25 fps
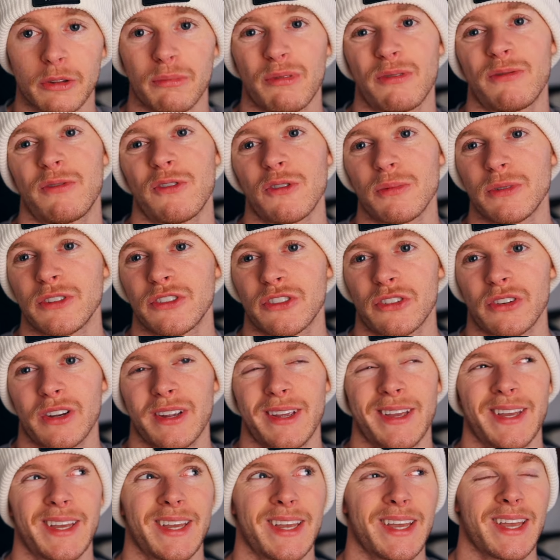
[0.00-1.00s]
the performance on
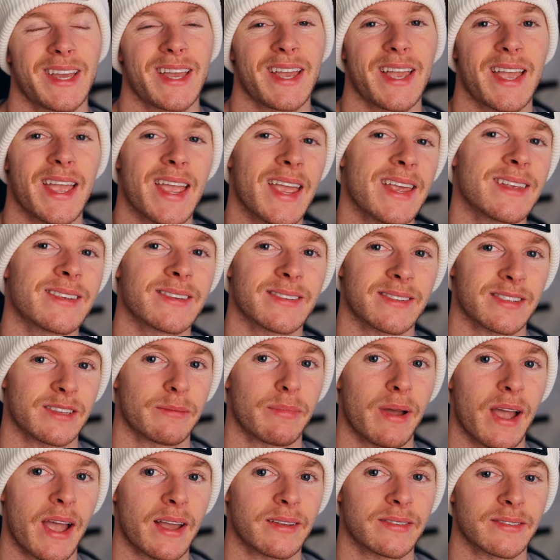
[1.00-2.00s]
it isn't the
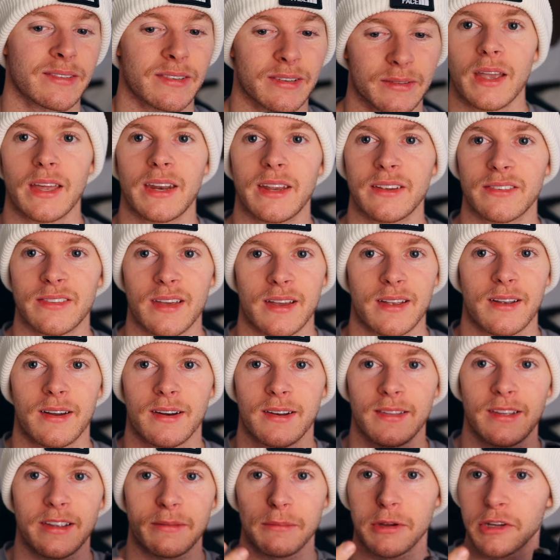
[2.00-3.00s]
best. It is that kind
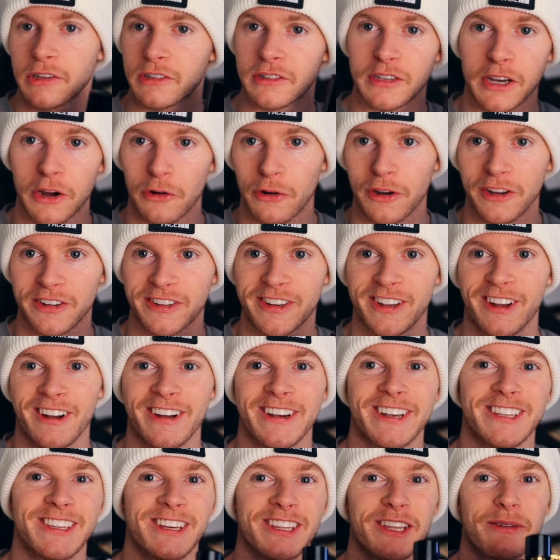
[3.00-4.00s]
of like mysterious
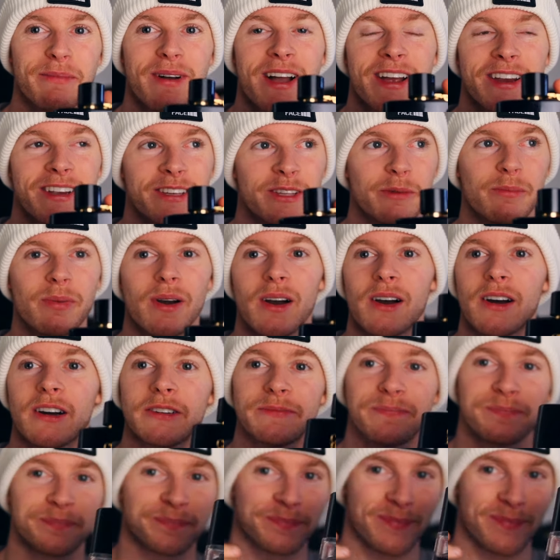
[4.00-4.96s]
guy in at the back of the bar